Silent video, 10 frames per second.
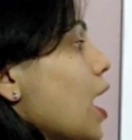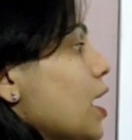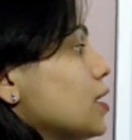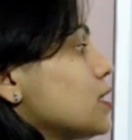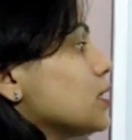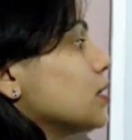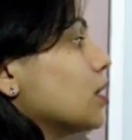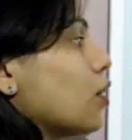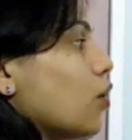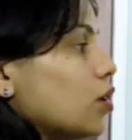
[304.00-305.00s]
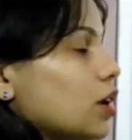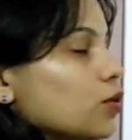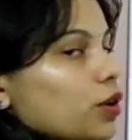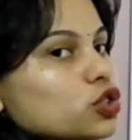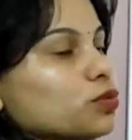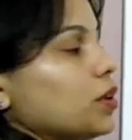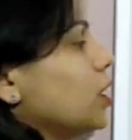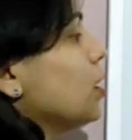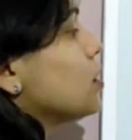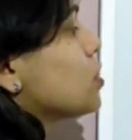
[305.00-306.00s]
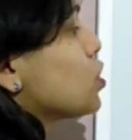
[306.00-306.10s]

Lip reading: and they all are going to be